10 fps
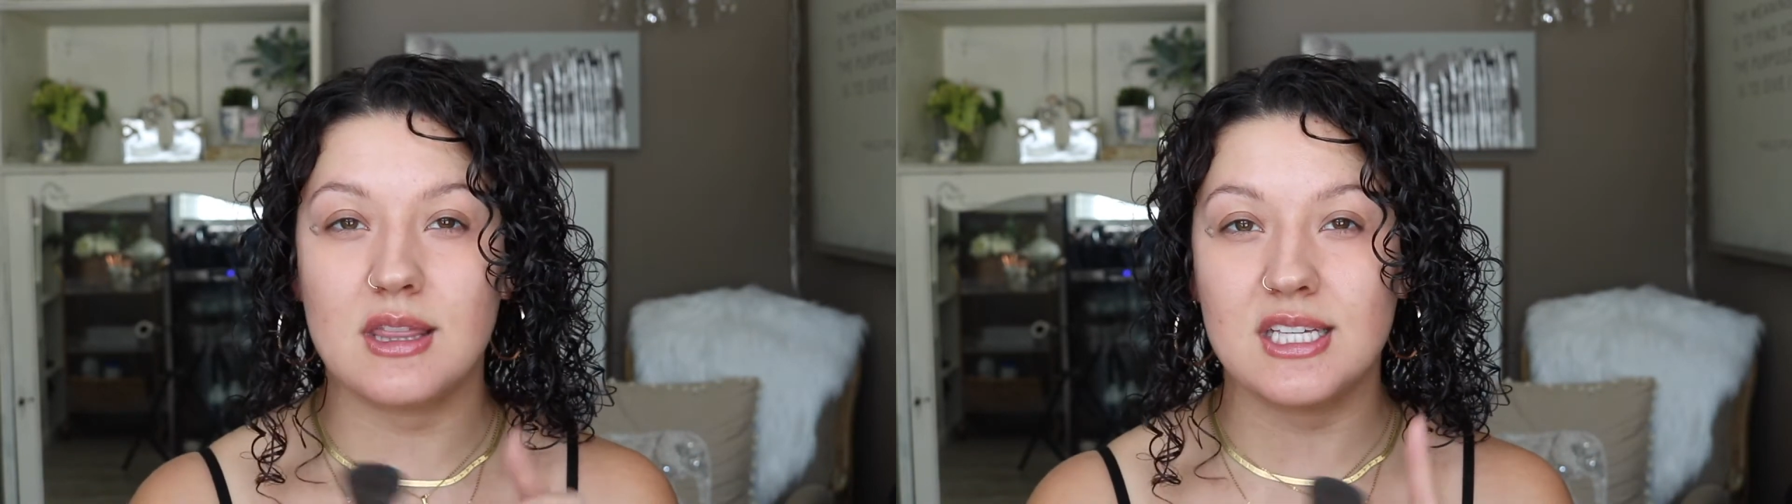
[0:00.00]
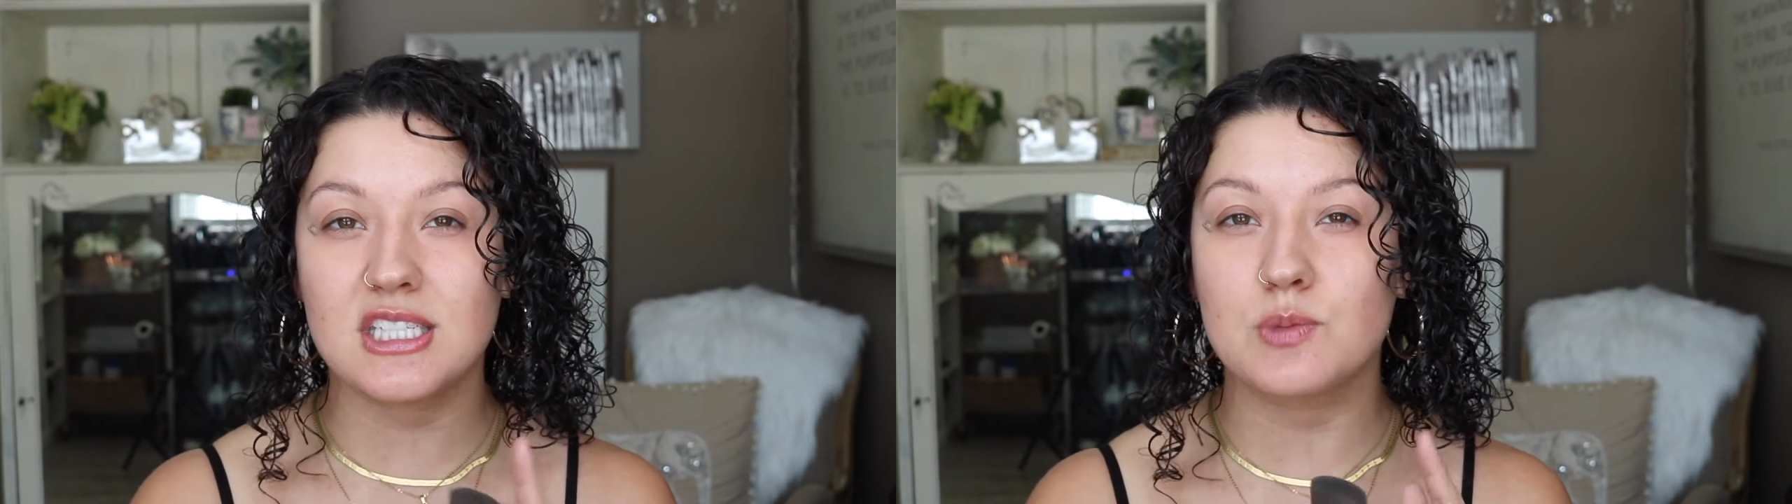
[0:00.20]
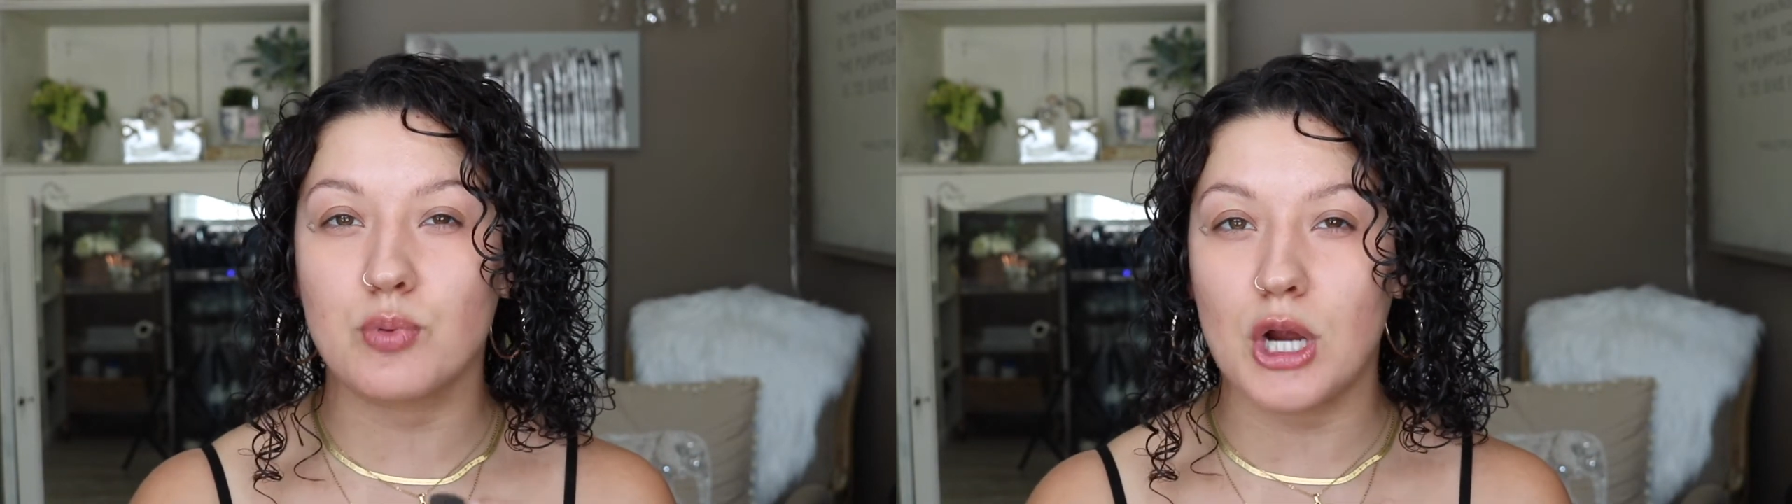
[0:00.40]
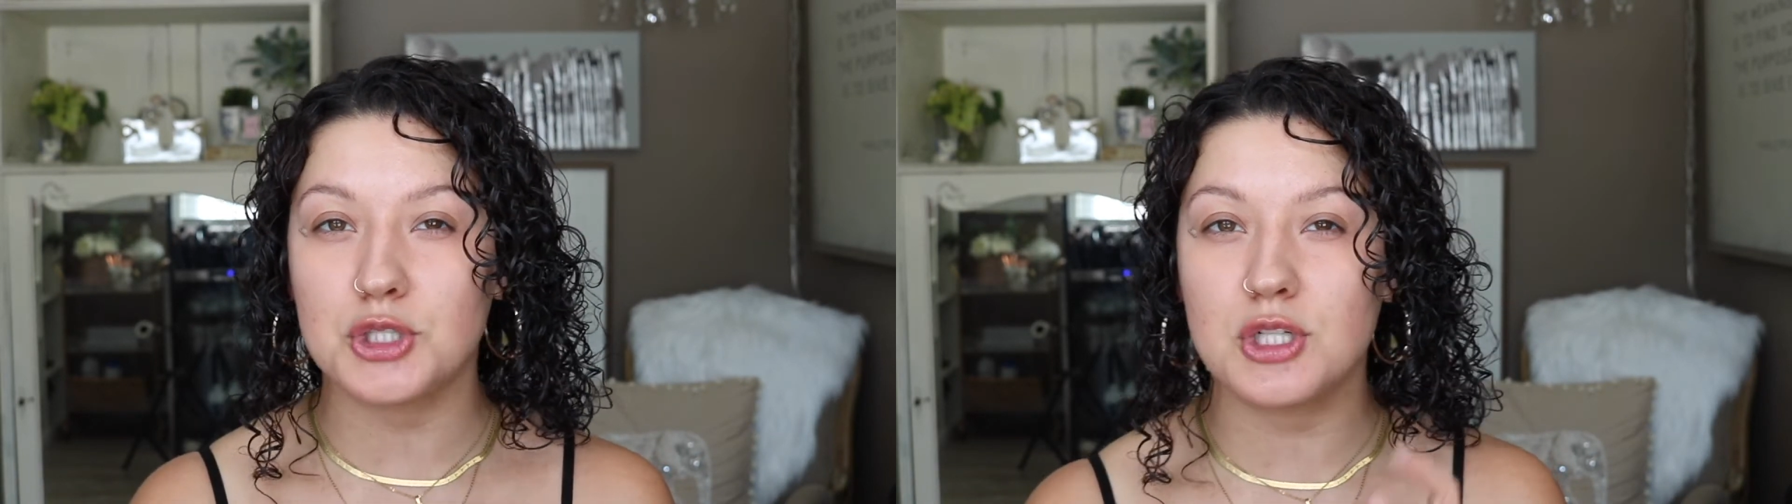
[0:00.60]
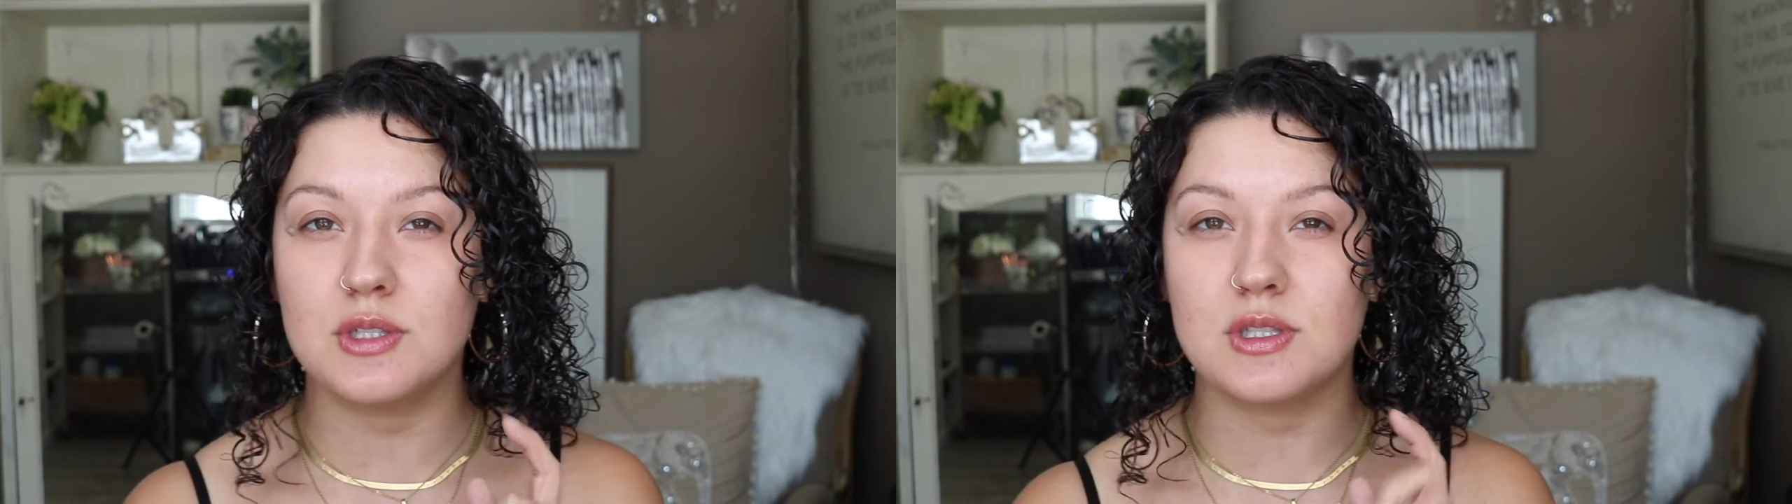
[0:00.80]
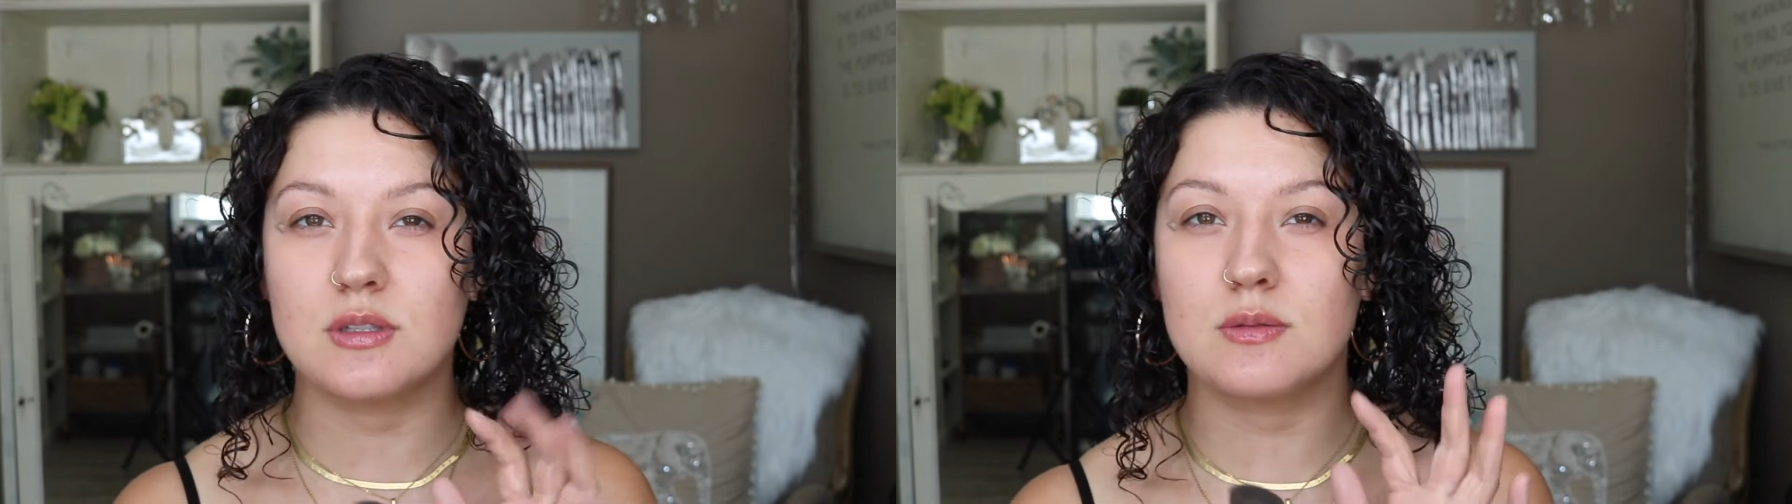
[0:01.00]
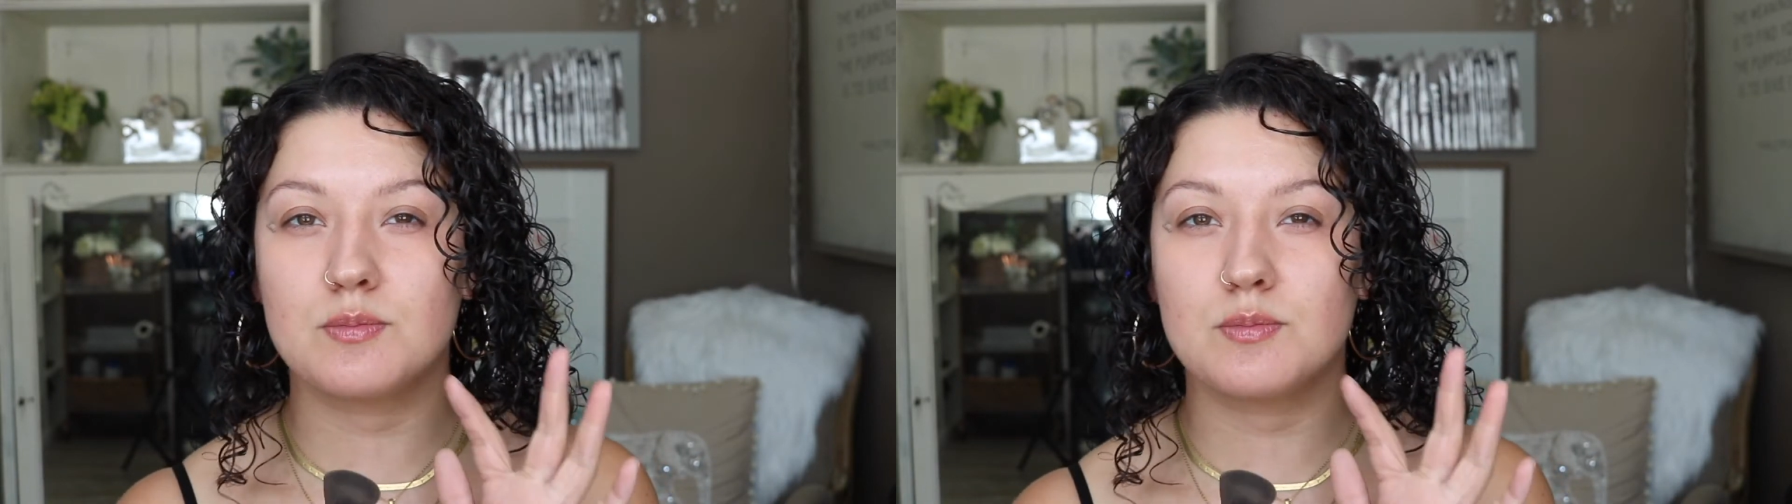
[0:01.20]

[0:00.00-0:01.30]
this brush in